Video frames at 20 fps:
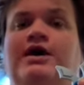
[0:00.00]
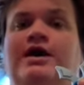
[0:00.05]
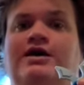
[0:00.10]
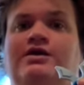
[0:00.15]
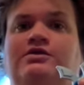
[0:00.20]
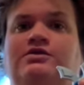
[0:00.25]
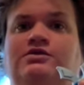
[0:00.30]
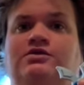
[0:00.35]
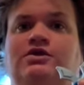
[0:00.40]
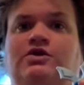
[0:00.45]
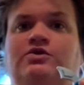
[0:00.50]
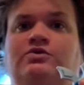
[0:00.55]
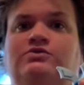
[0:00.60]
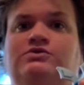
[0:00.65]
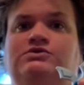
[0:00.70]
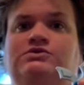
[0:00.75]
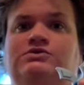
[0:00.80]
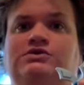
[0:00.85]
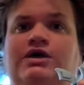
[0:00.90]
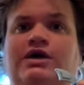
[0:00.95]
eighth
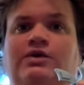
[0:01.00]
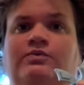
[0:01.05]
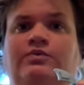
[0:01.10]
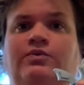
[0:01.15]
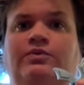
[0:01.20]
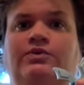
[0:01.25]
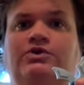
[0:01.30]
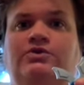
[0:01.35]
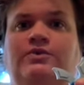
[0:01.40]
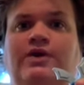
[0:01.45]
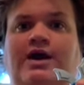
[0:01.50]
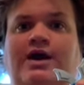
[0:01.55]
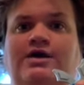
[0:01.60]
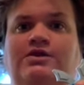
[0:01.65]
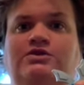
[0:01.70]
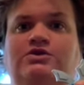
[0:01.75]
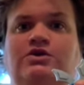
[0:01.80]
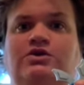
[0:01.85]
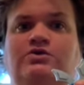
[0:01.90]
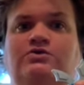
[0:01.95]
notes, and when we do
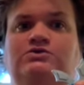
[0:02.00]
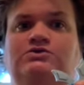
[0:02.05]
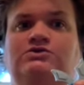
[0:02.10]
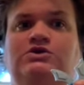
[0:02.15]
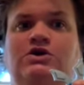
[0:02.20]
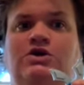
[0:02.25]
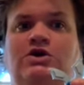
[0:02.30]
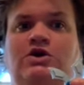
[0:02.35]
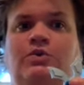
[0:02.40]
eighth notes,